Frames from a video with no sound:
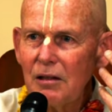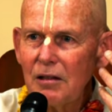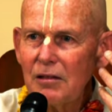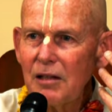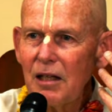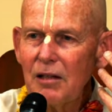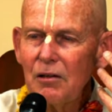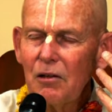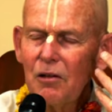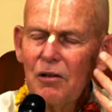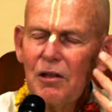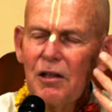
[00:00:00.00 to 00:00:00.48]
It's
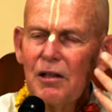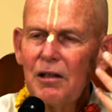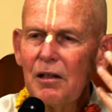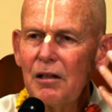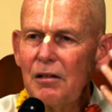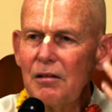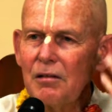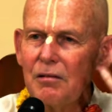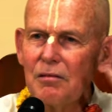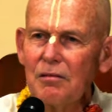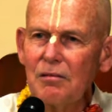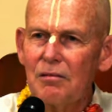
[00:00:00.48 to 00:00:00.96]
like looking
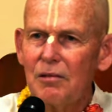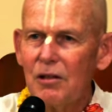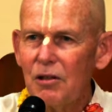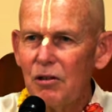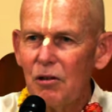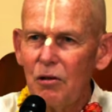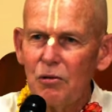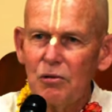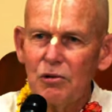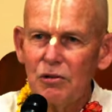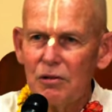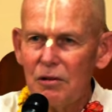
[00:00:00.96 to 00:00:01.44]
at the
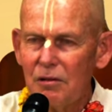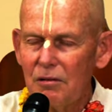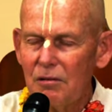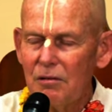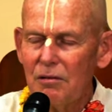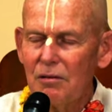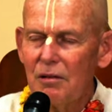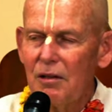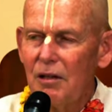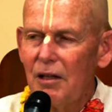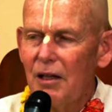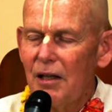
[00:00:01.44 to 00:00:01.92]
ocean.
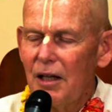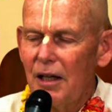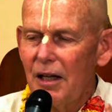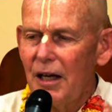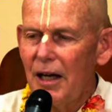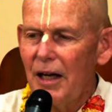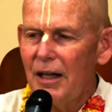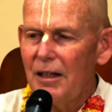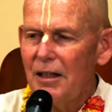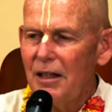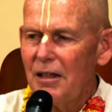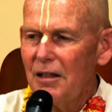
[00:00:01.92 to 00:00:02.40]

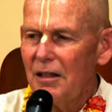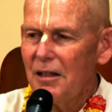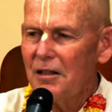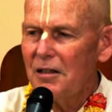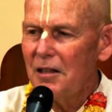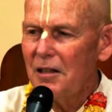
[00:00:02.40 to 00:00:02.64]
And at the